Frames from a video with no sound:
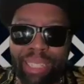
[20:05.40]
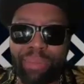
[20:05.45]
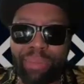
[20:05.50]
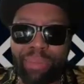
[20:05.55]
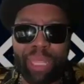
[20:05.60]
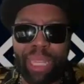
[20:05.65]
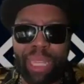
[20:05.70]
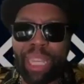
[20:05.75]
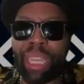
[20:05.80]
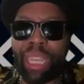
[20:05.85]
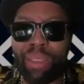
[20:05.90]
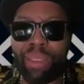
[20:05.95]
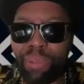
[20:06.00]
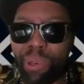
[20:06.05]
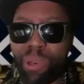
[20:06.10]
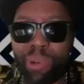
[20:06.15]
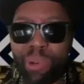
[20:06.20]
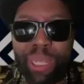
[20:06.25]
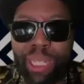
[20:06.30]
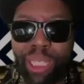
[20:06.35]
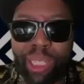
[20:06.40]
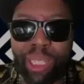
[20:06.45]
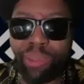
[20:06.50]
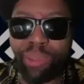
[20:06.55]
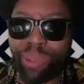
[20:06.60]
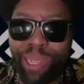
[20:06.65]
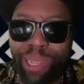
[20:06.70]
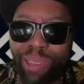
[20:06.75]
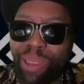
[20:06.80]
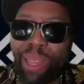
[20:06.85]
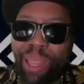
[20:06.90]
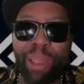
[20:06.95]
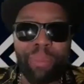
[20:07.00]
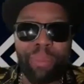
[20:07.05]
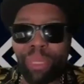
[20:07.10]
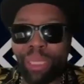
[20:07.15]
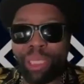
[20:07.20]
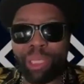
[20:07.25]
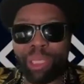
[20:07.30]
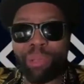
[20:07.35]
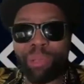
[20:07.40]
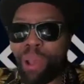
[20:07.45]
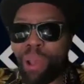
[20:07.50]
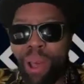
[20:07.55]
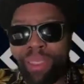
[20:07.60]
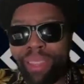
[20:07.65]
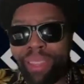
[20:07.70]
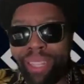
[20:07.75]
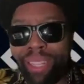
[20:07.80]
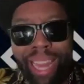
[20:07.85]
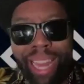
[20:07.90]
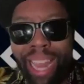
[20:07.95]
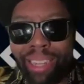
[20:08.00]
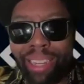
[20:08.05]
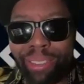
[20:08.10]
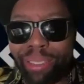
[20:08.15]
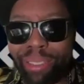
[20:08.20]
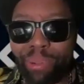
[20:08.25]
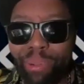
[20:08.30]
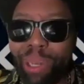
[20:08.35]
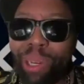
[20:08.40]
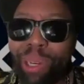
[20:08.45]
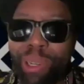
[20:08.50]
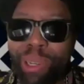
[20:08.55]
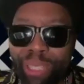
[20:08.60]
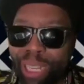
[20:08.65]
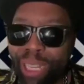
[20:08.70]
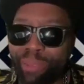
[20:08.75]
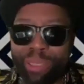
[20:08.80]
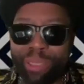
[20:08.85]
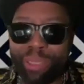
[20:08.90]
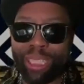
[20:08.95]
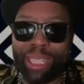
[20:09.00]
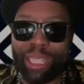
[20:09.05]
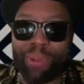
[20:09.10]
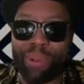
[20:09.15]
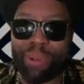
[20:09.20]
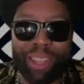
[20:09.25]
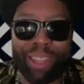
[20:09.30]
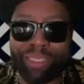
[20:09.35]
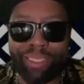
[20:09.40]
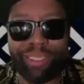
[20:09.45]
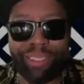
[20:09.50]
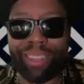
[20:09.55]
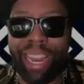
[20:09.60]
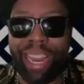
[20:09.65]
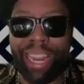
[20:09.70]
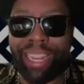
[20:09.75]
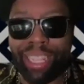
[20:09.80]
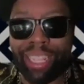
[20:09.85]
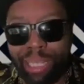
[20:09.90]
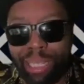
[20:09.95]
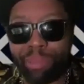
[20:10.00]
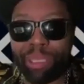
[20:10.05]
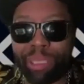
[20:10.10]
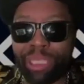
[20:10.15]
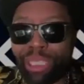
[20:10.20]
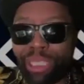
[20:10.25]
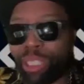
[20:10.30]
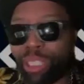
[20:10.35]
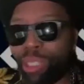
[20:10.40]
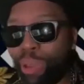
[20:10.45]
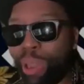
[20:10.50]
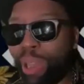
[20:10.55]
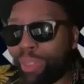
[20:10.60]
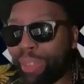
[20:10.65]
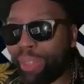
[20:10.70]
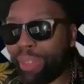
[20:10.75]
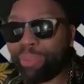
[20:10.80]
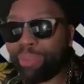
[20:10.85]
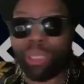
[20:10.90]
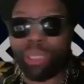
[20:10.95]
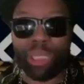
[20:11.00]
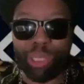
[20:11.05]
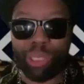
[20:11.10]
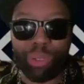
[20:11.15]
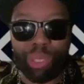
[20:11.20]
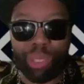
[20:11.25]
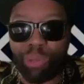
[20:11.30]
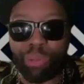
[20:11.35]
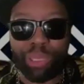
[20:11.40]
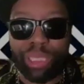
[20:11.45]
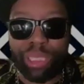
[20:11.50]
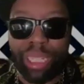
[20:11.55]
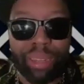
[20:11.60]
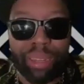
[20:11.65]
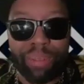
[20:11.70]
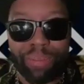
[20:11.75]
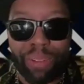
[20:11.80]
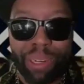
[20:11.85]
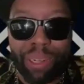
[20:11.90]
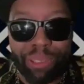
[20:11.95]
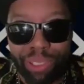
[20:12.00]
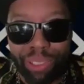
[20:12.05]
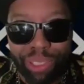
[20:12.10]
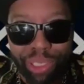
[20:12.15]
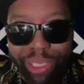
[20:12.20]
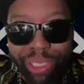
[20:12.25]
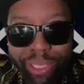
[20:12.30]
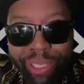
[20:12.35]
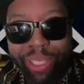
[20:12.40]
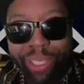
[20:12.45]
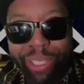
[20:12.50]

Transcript: something evil and corrupt. But you are the light of the world. There is no other light. You was you yeah. are the original. Yeah. You was here first.